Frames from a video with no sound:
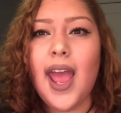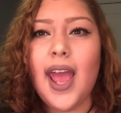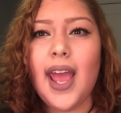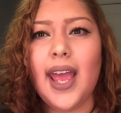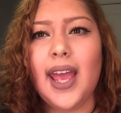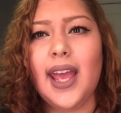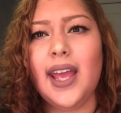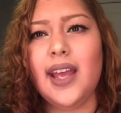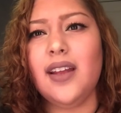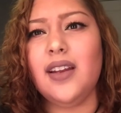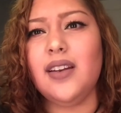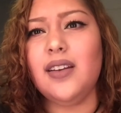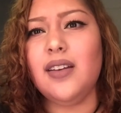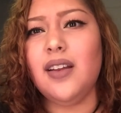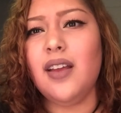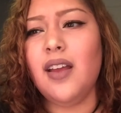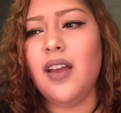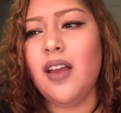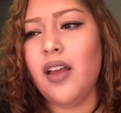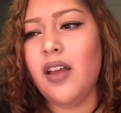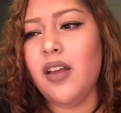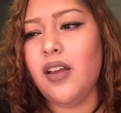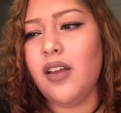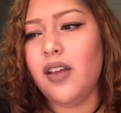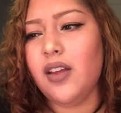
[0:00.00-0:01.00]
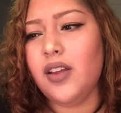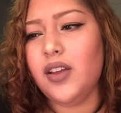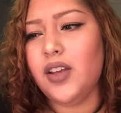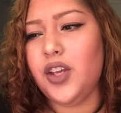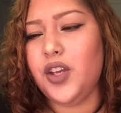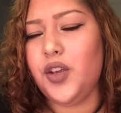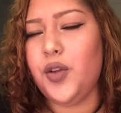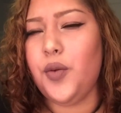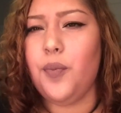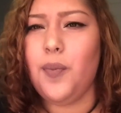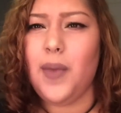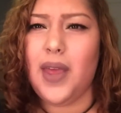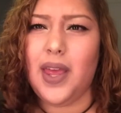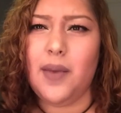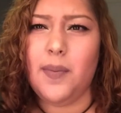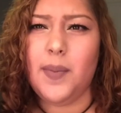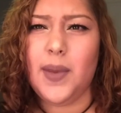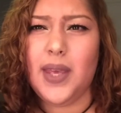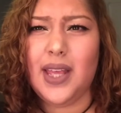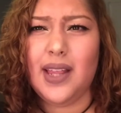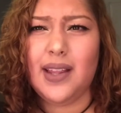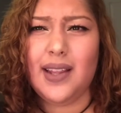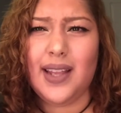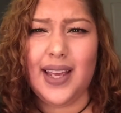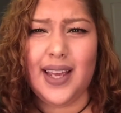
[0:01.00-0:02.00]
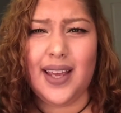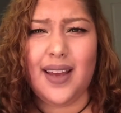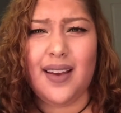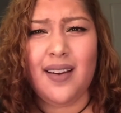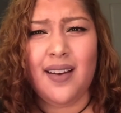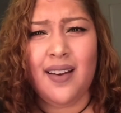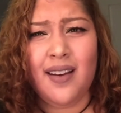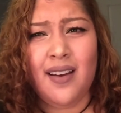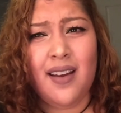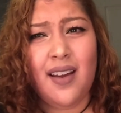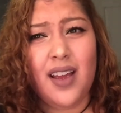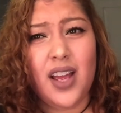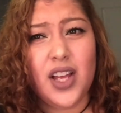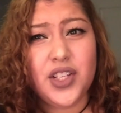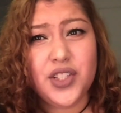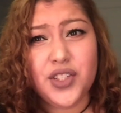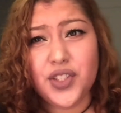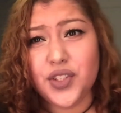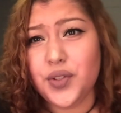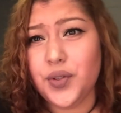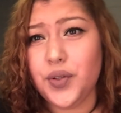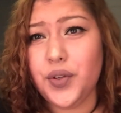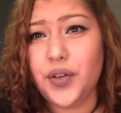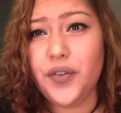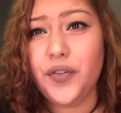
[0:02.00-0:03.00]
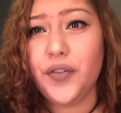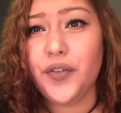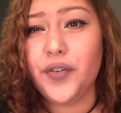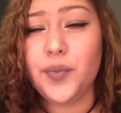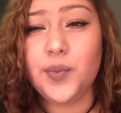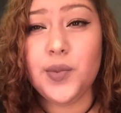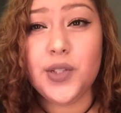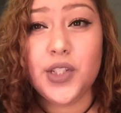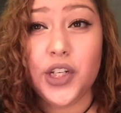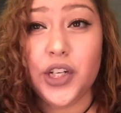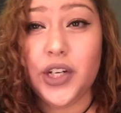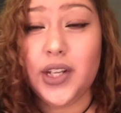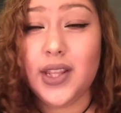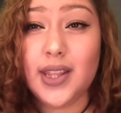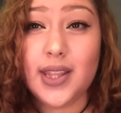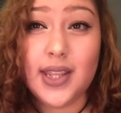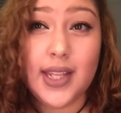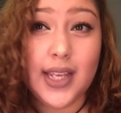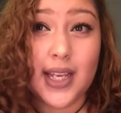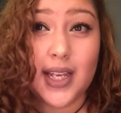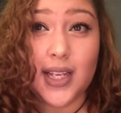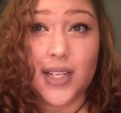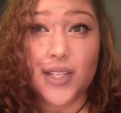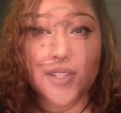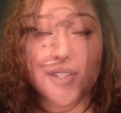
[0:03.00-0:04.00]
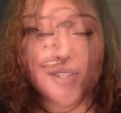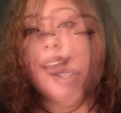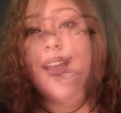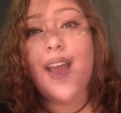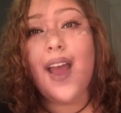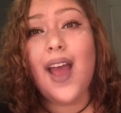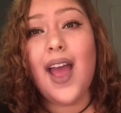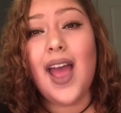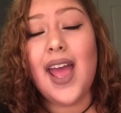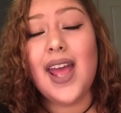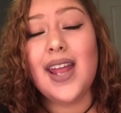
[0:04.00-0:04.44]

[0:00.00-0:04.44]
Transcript: and you may be like excluded from certain things.